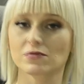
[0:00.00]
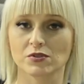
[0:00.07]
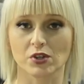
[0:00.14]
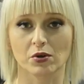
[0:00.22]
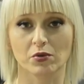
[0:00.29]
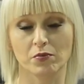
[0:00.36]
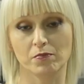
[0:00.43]

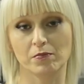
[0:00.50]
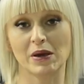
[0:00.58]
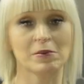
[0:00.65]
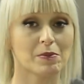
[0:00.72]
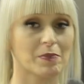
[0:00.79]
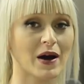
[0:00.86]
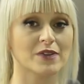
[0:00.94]
so
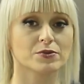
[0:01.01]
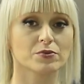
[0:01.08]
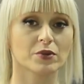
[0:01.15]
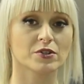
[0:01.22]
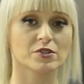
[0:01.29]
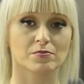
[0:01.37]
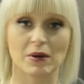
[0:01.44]
maybe
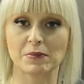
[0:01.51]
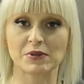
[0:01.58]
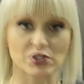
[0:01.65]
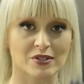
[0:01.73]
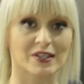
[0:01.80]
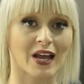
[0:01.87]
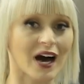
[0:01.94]
passwords, maybe
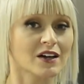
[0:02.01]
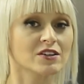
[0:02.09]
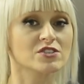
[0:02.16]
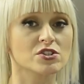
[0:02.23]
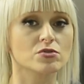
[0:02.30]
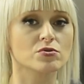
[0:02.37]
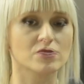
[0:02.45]
just an
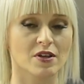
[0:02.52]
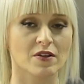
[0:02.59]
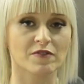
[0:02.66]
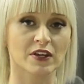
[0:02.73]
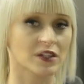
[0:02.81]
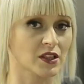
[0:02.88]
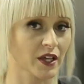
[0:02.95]
access to
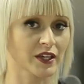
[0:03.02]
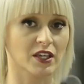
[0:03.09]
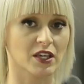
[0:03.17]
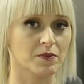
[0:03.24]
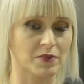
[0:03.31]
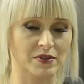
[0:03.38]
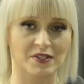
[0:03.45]
something like
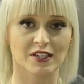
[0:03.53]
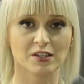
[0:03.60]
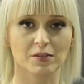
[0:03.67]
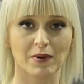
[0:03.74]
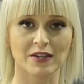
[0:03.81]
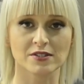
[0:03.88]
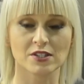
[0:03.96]
KeePass
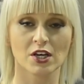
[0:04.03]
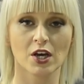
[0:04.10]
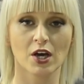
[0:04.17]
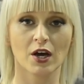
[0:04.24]
database,